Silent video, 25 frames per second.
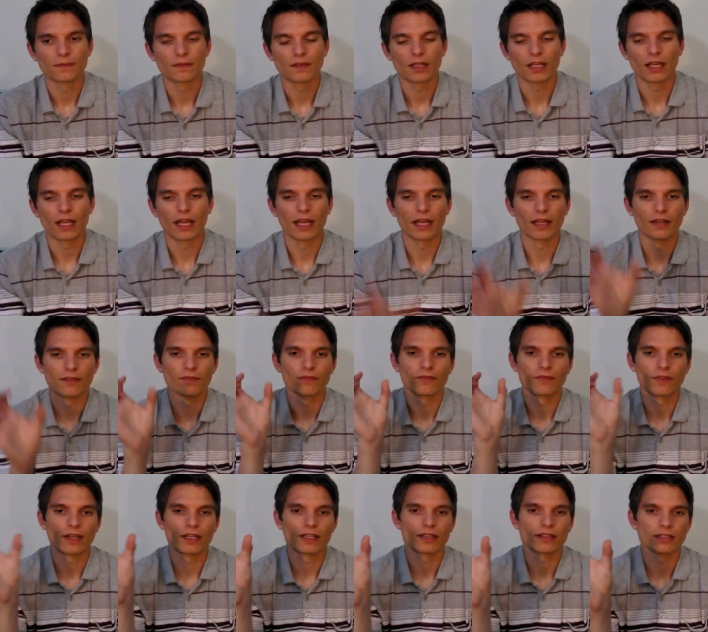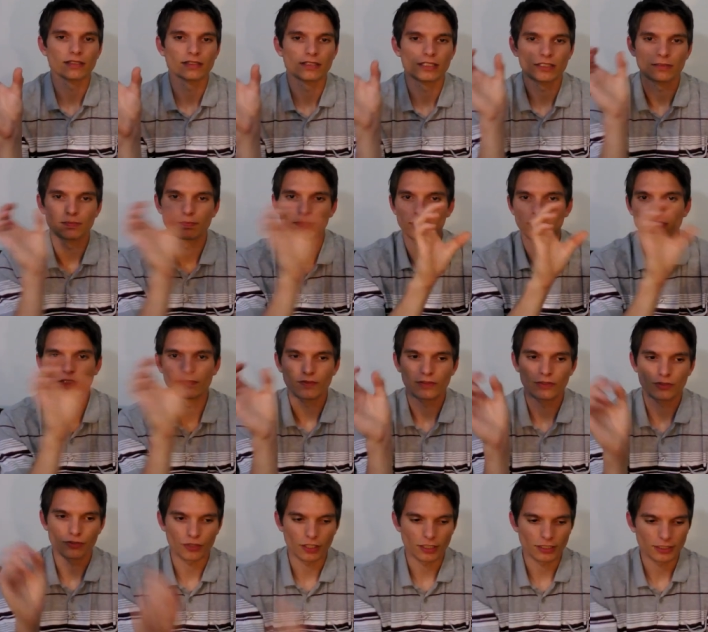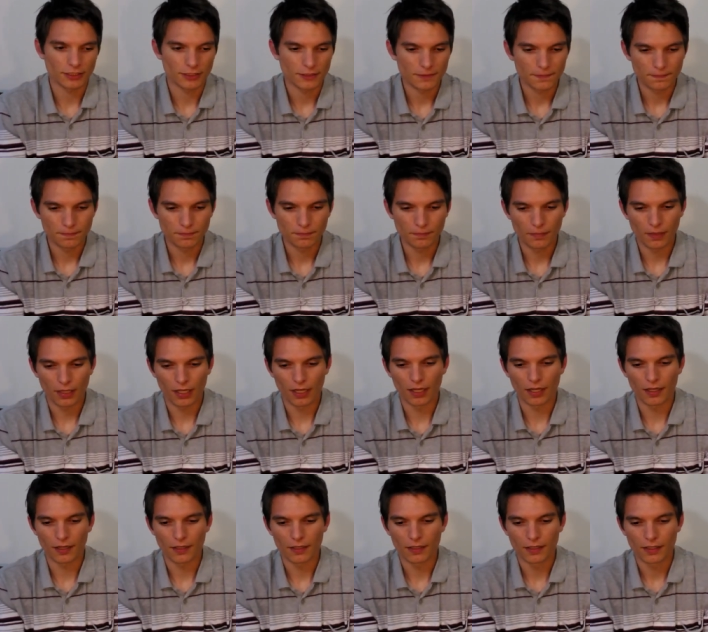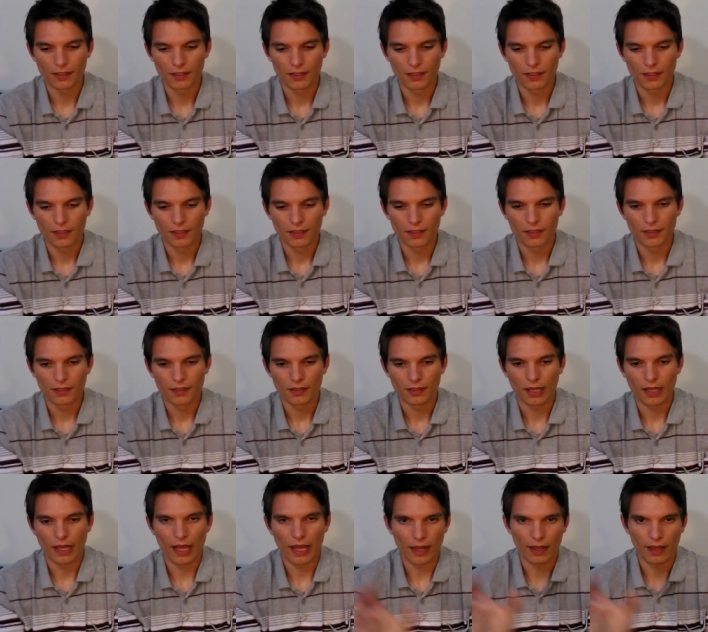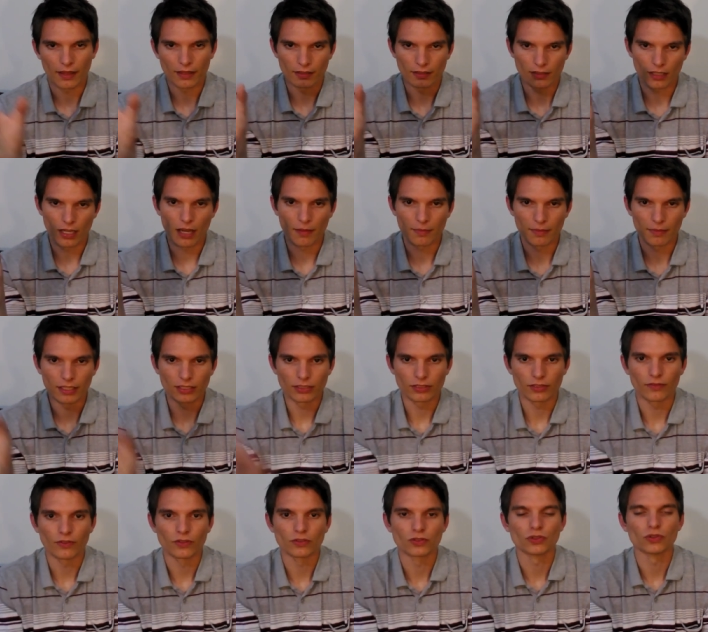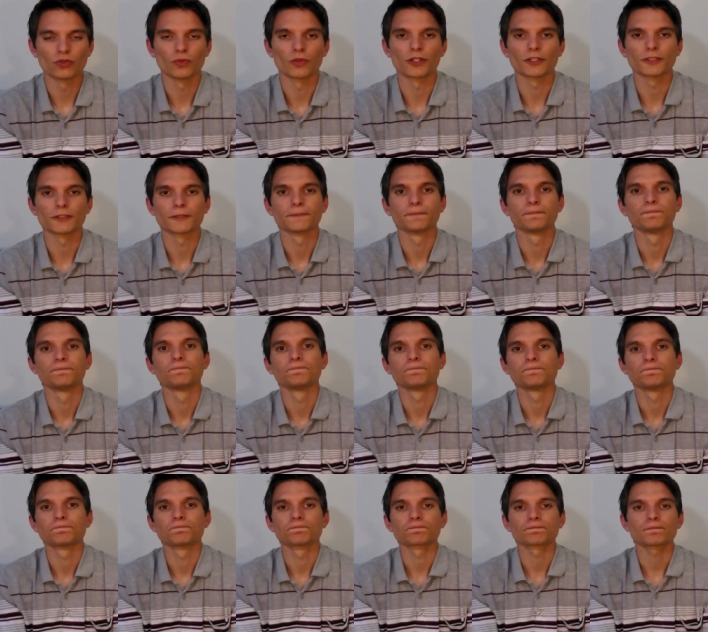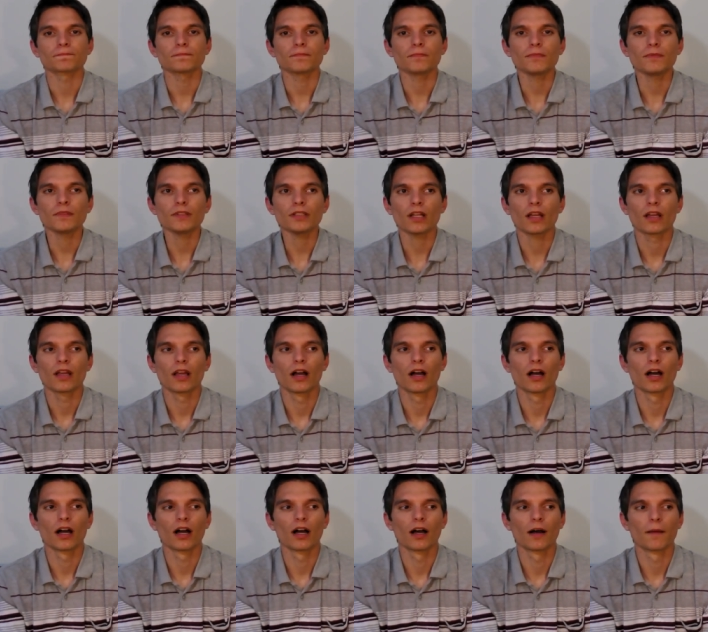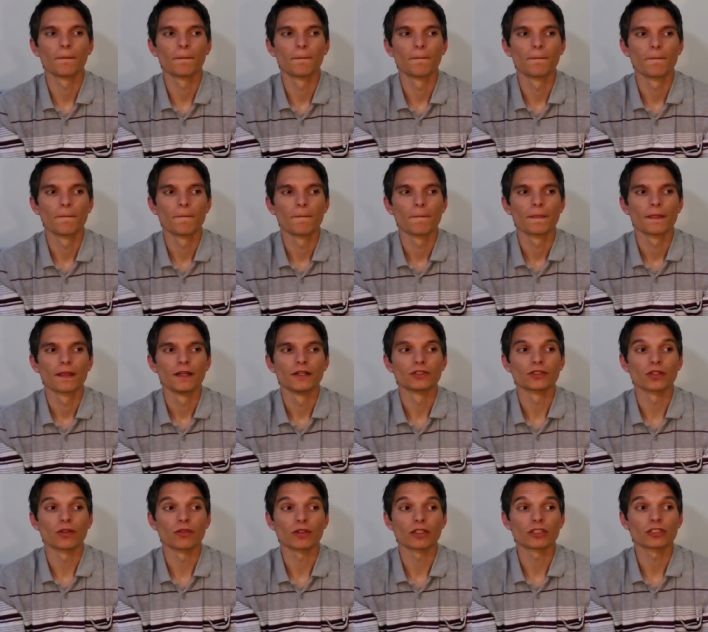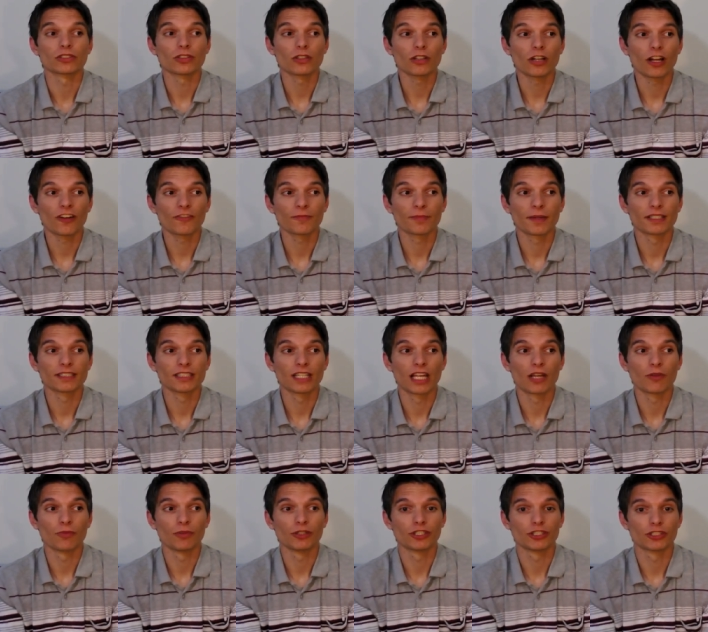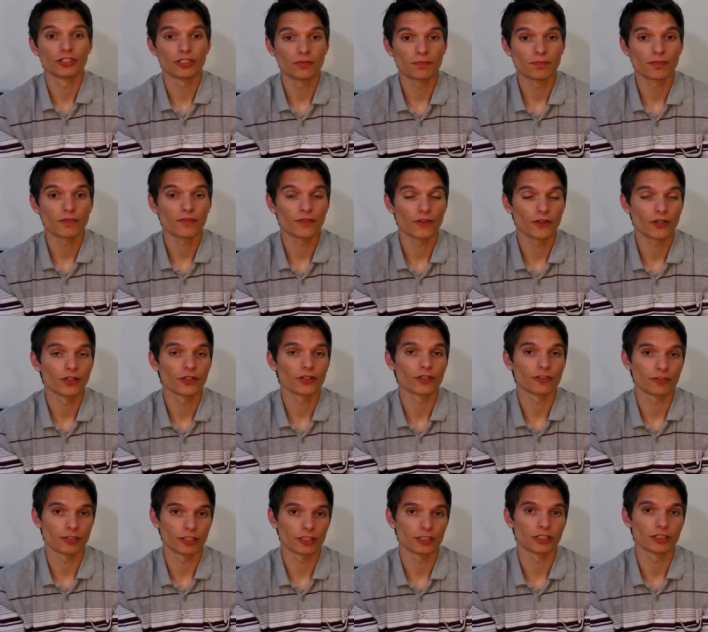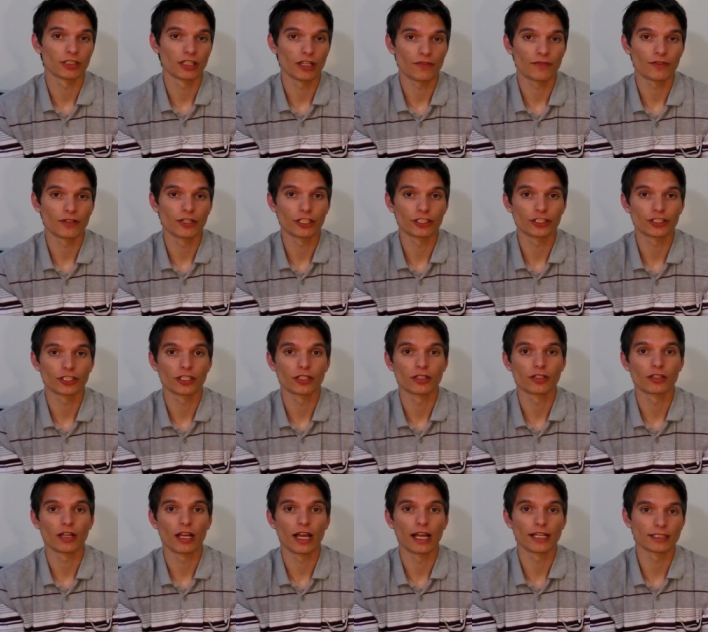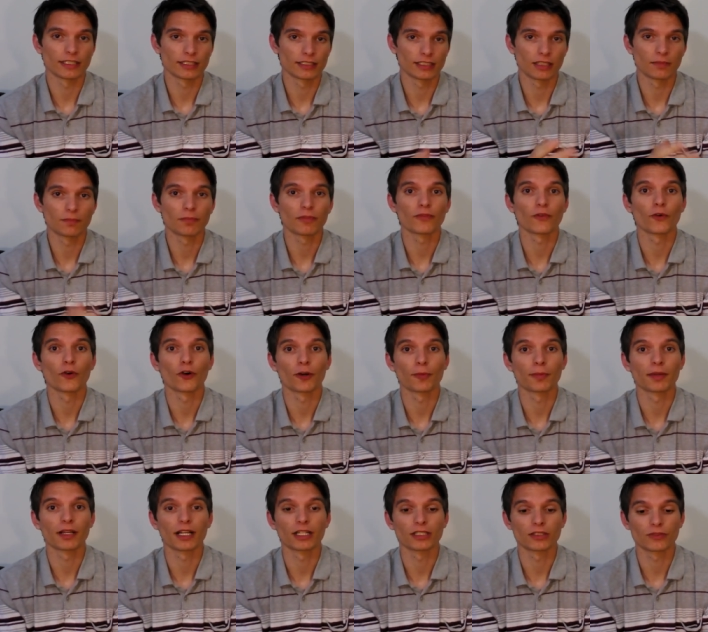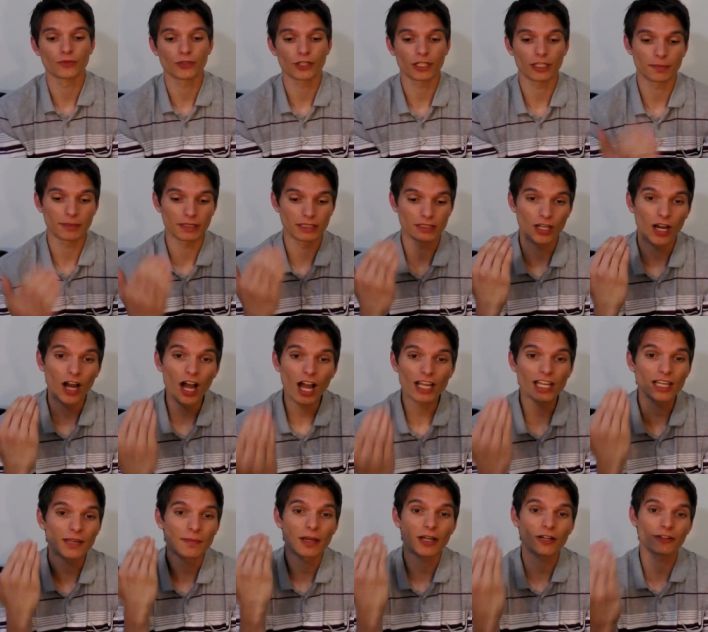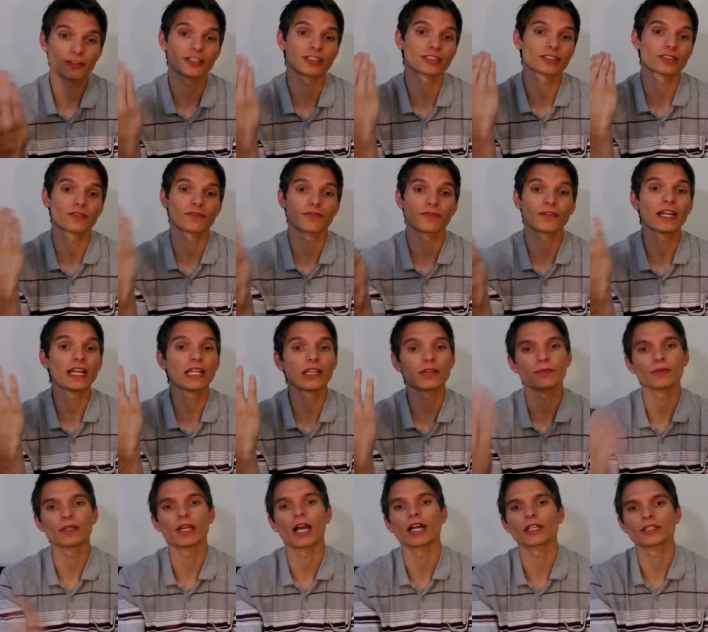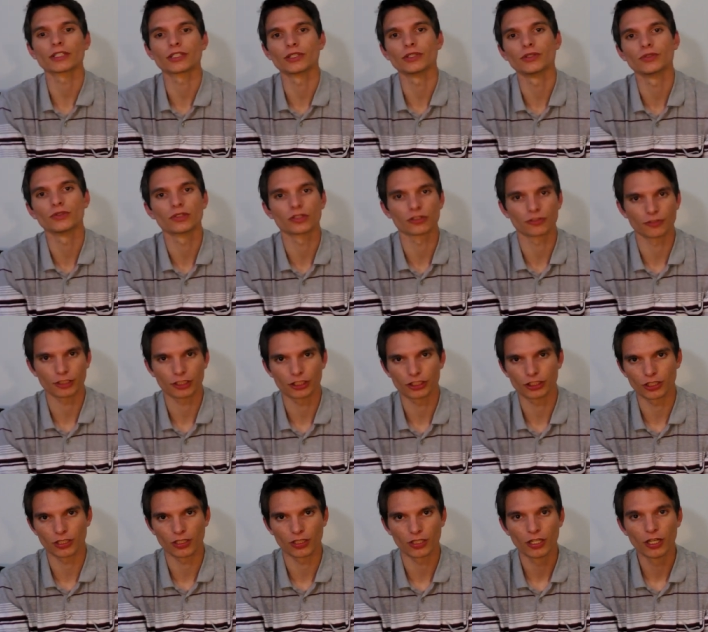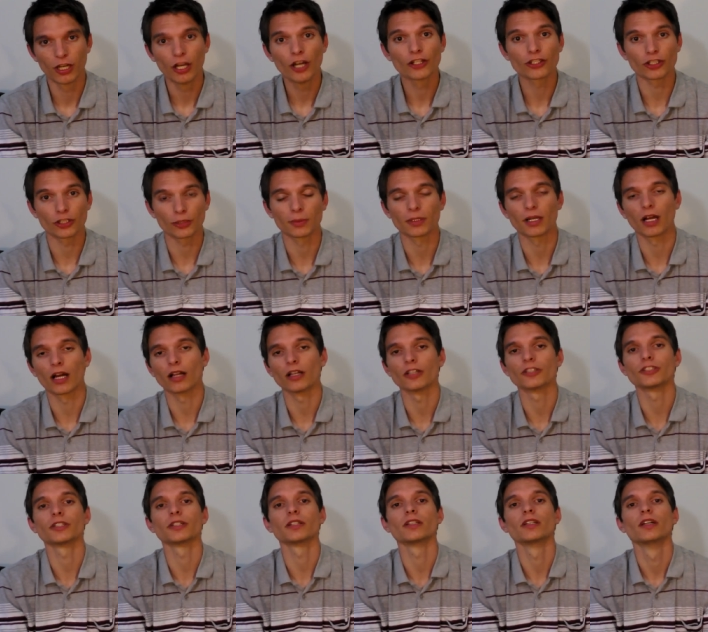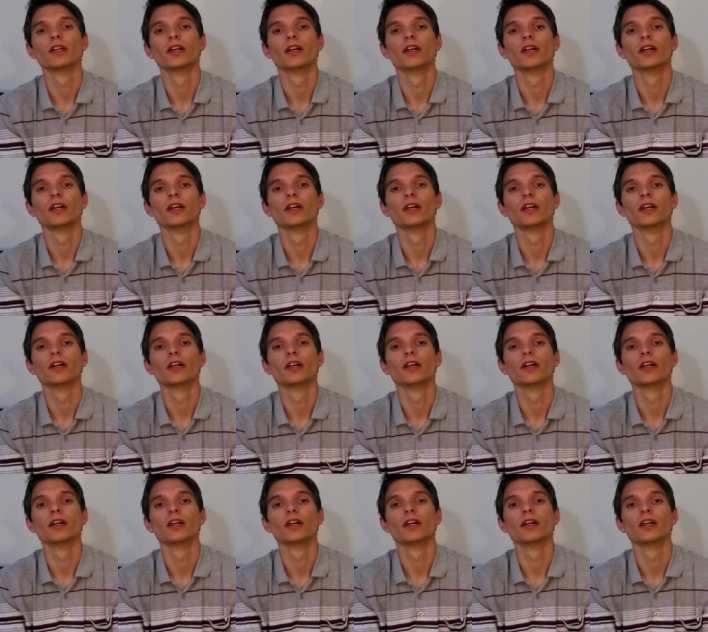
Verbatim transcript: and faith is this belief and trust, uh, a combination of those two words. Um, so I want to start off by saying we should prefer the Christian definition, as I said before, because if we're going to be talking about Christian faith, we got to use the Christian terminology.